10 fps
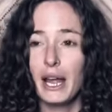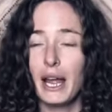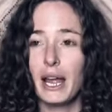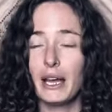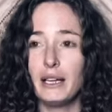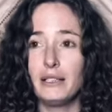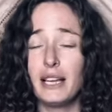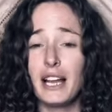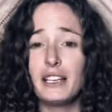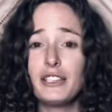And
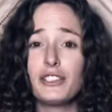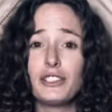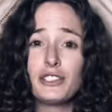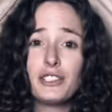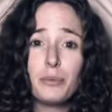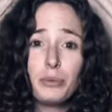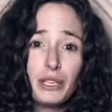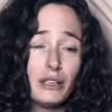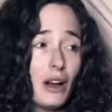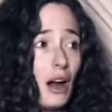that is just simply
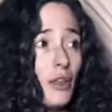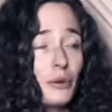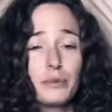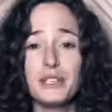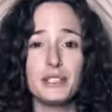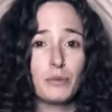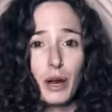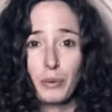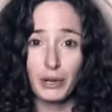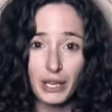not the reason
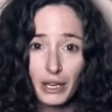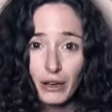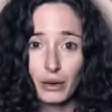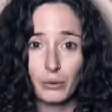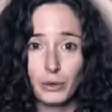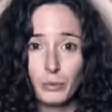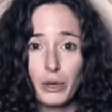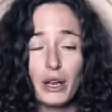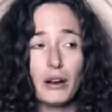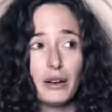why we're here. When
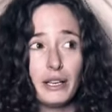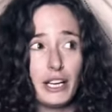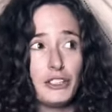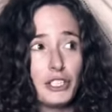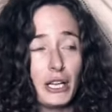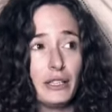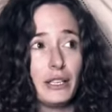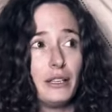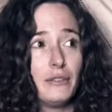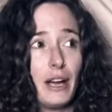we are in angelic
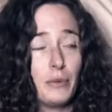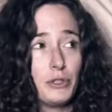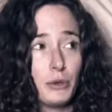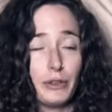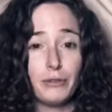vibratory